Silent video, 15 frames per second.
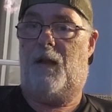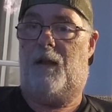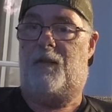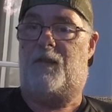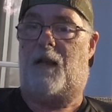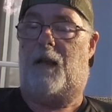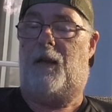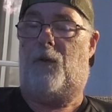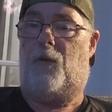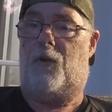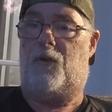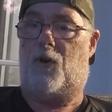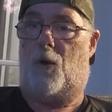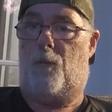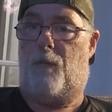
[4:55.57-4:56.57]
inside the
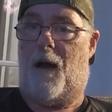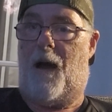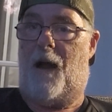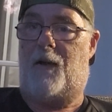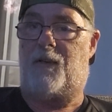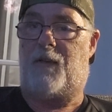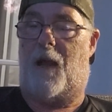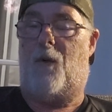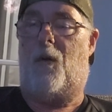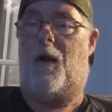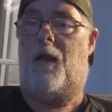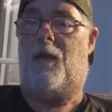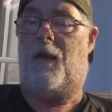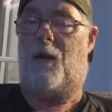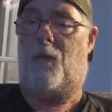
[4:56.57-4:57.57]
original box. That
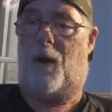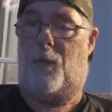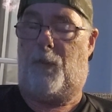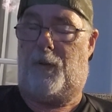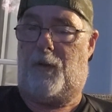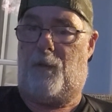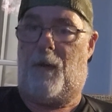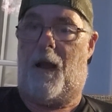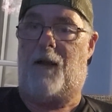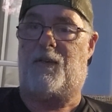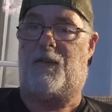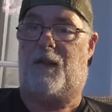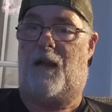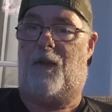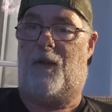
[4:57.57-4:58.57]
way there, when I put the
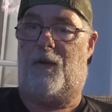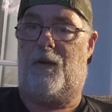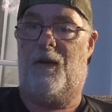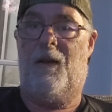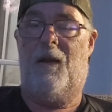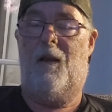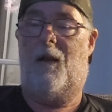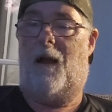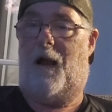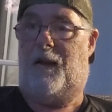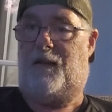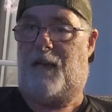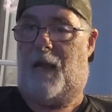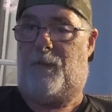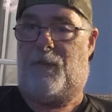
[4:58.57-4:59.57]
box together, I
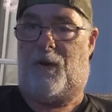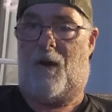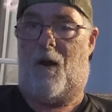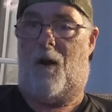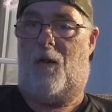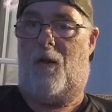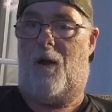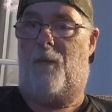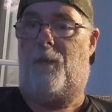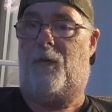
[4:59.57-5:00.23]
taped it all up.